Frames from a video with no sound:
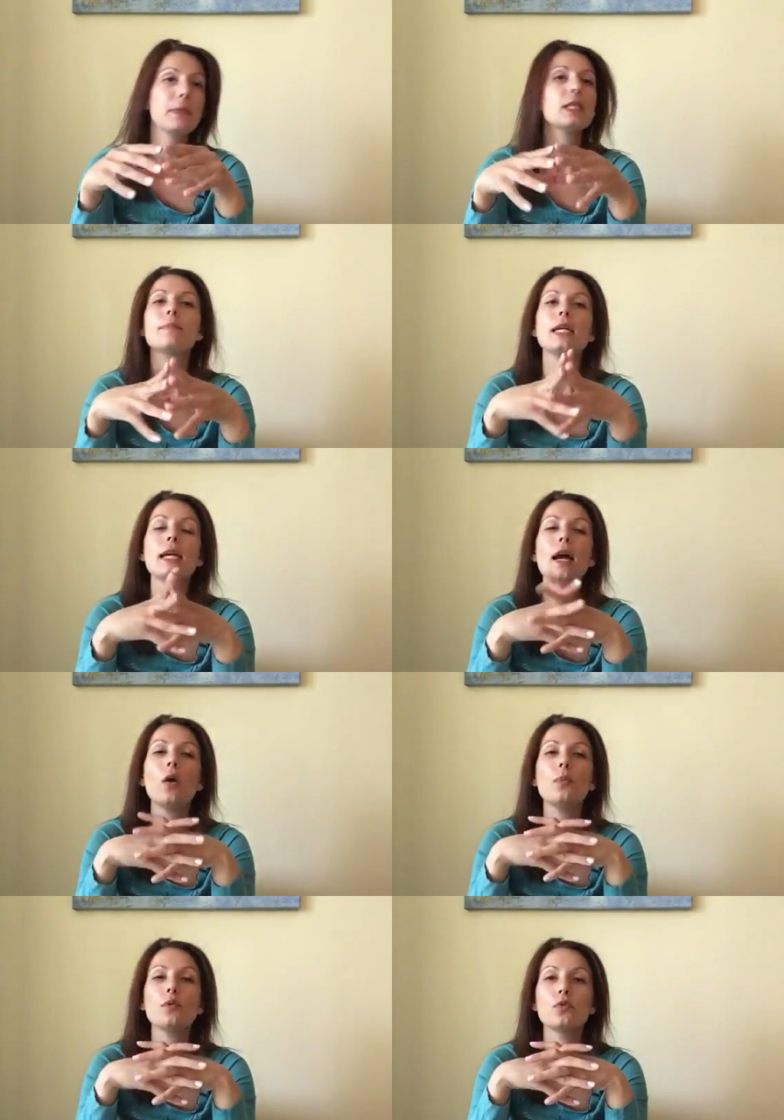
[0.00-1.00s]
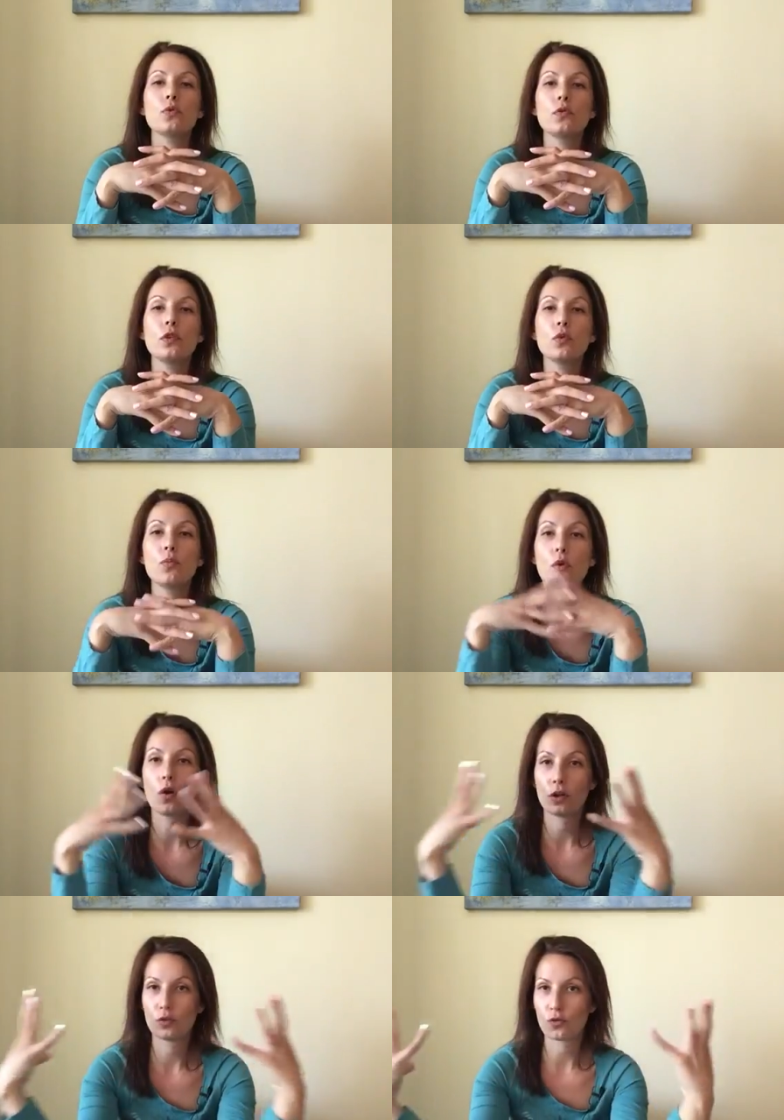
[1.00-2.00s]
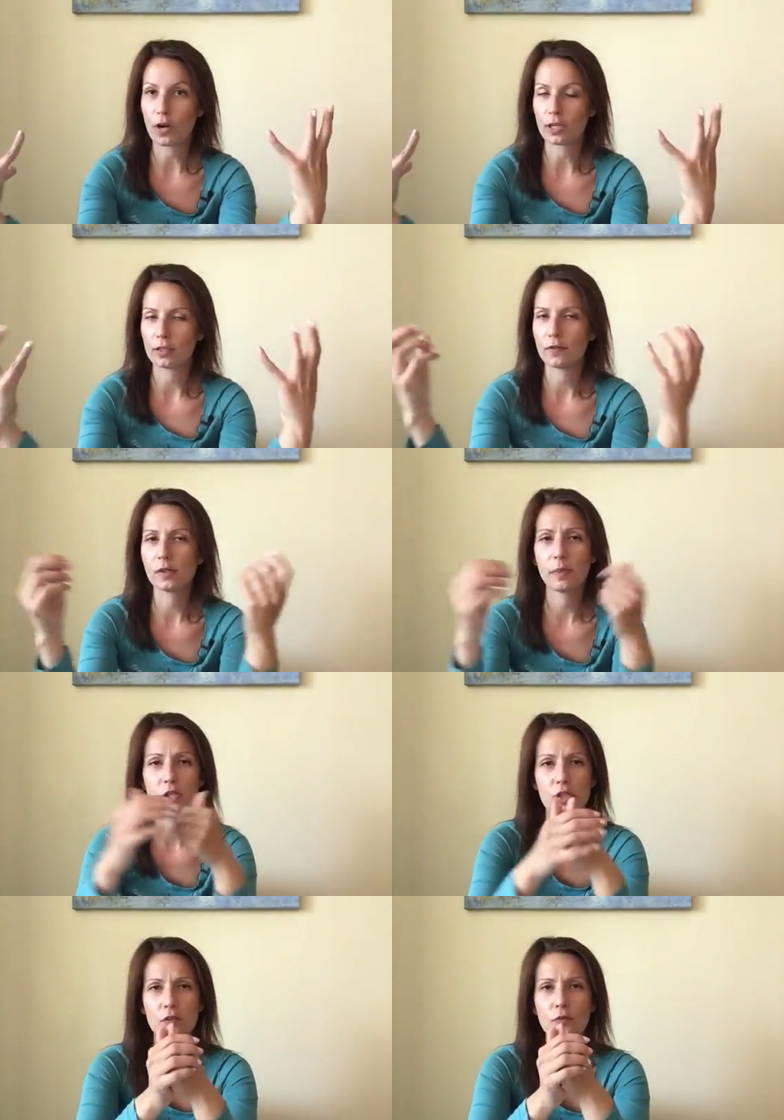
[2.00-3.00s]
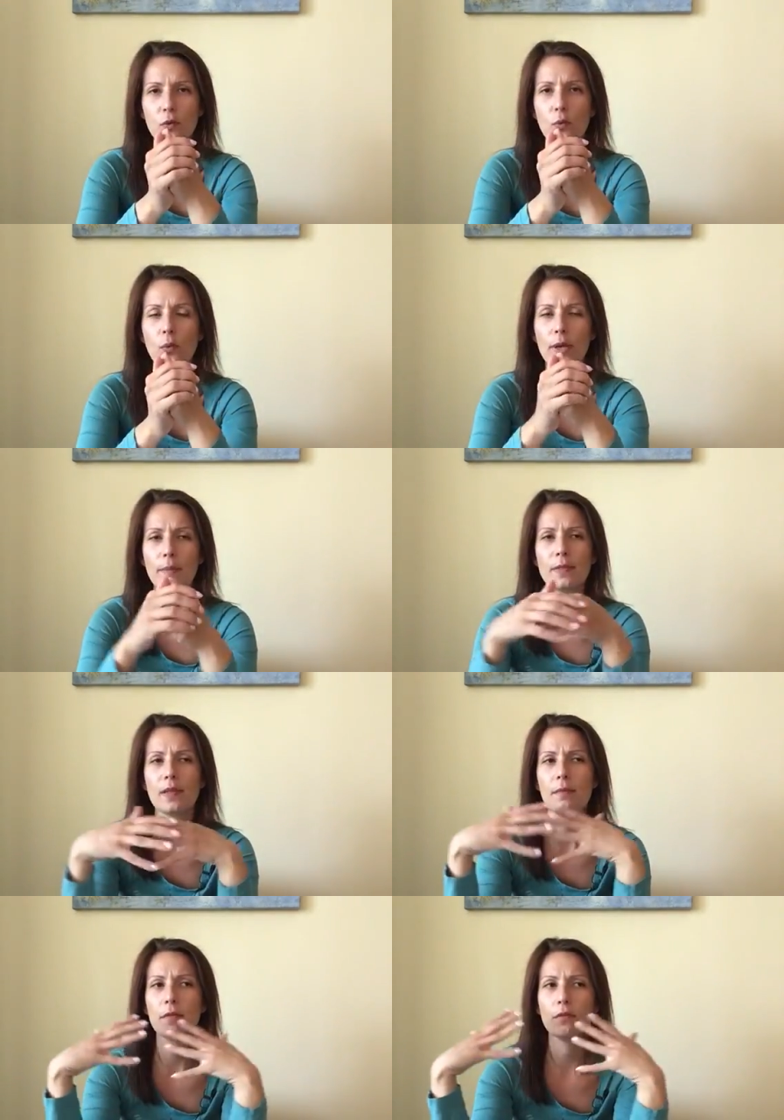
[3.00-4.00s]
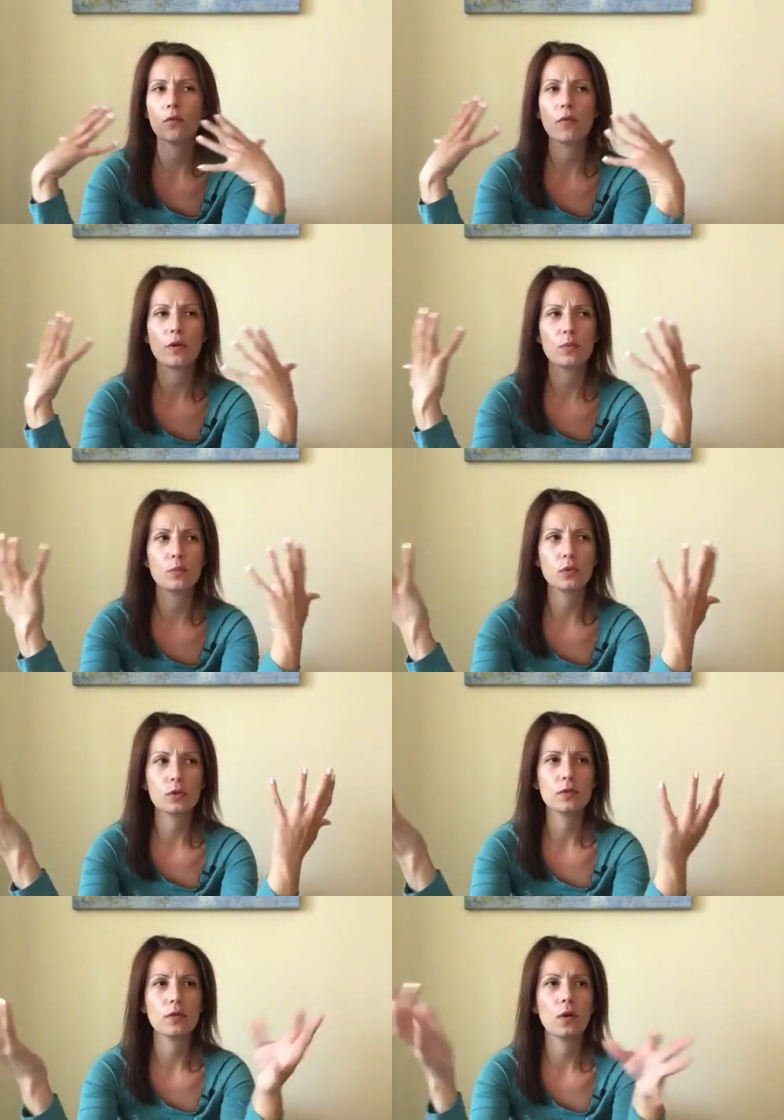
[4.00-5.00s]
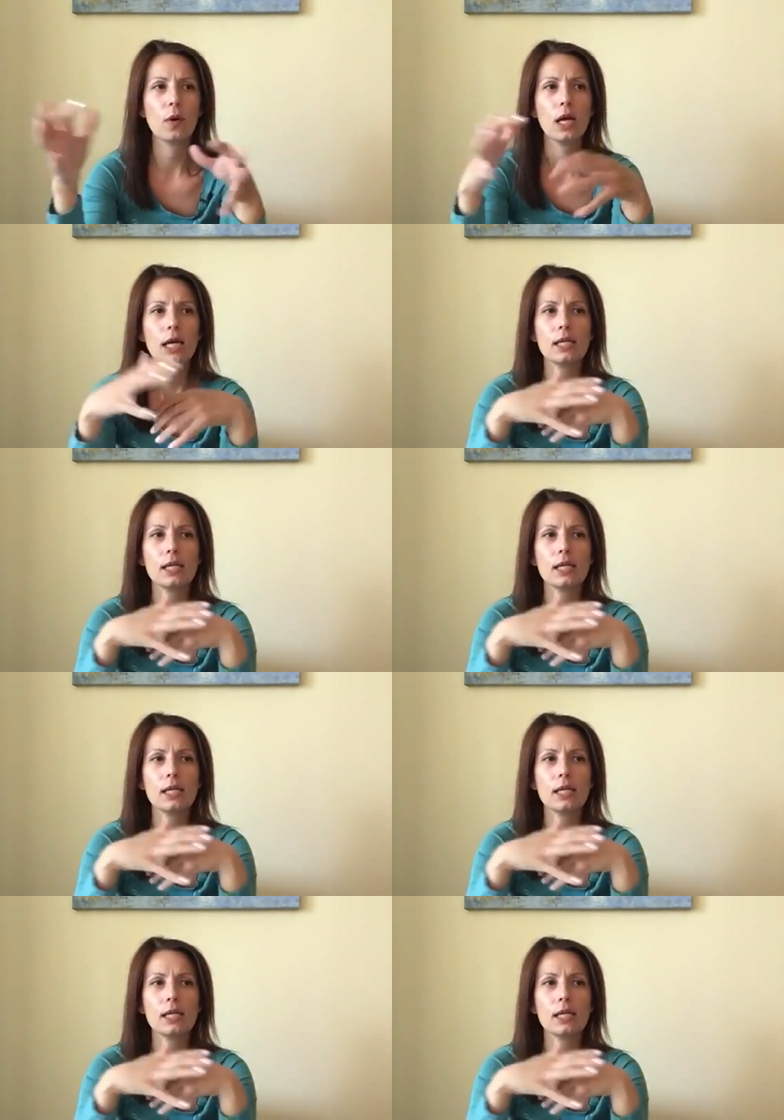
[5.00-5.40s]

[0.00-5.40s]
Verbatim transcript: It may help you to feel more attractive, especially for women. They may feel very beautiful.